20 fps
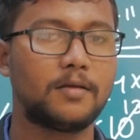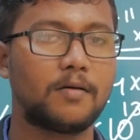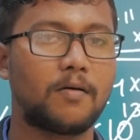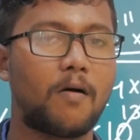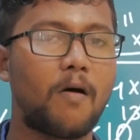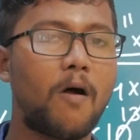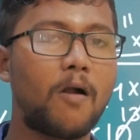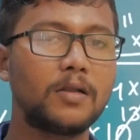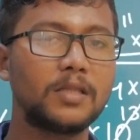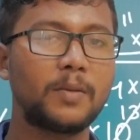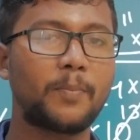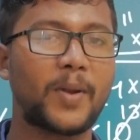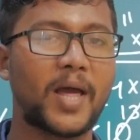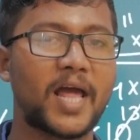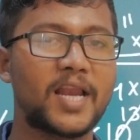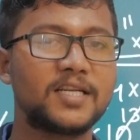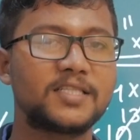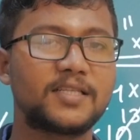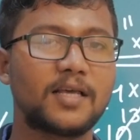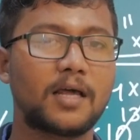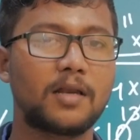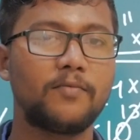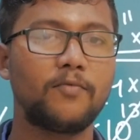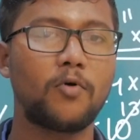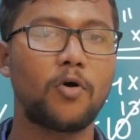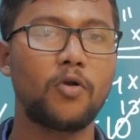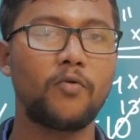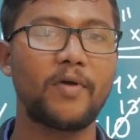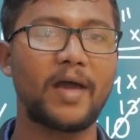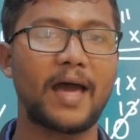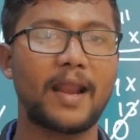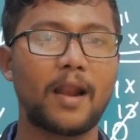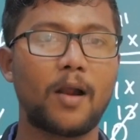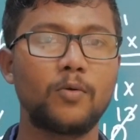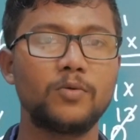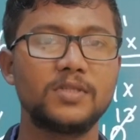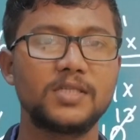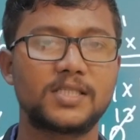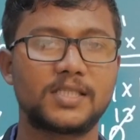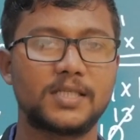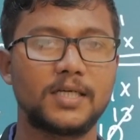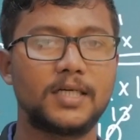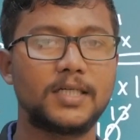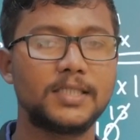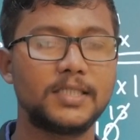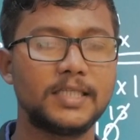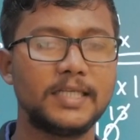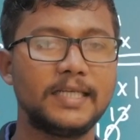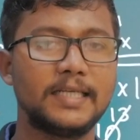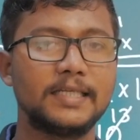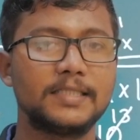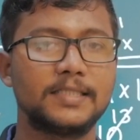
all the planets are revolved around the sun in a